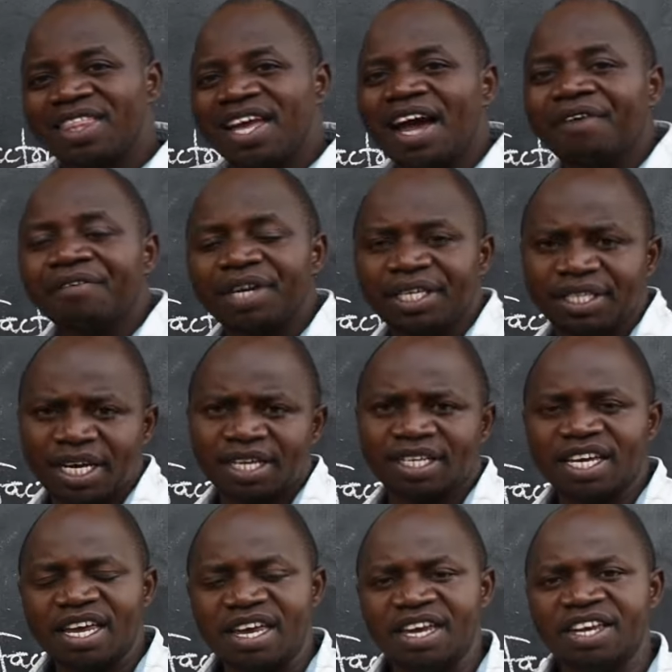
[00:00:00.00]
they are written
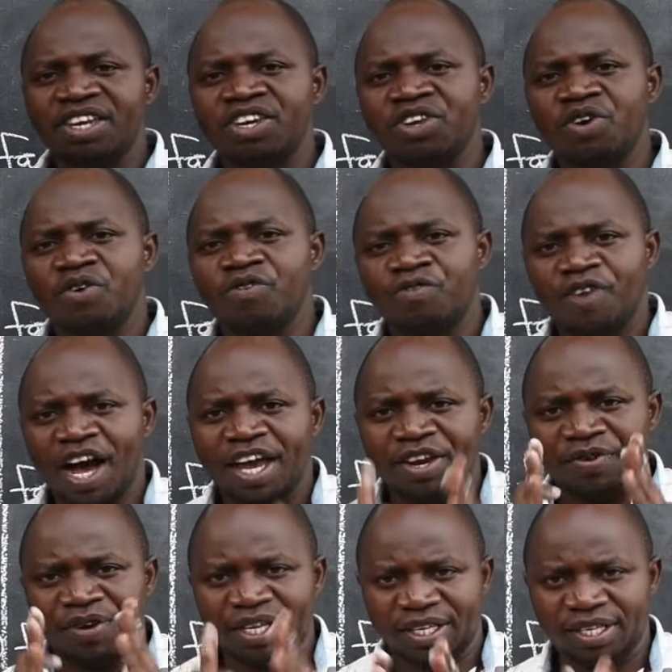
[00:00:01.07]
in your
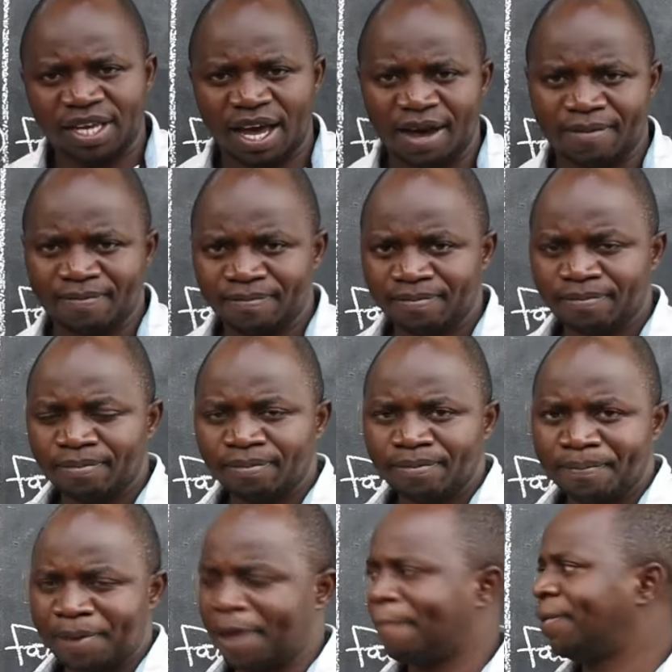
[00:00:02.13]
final exam
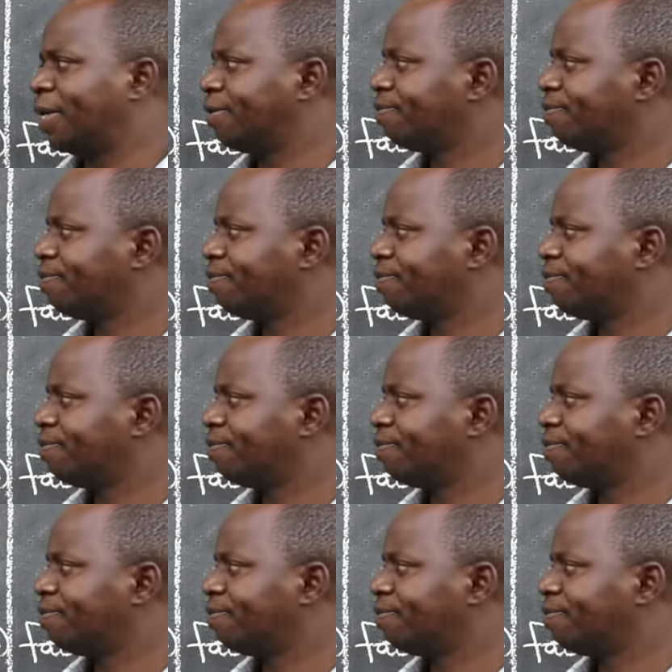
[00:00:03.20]
paper.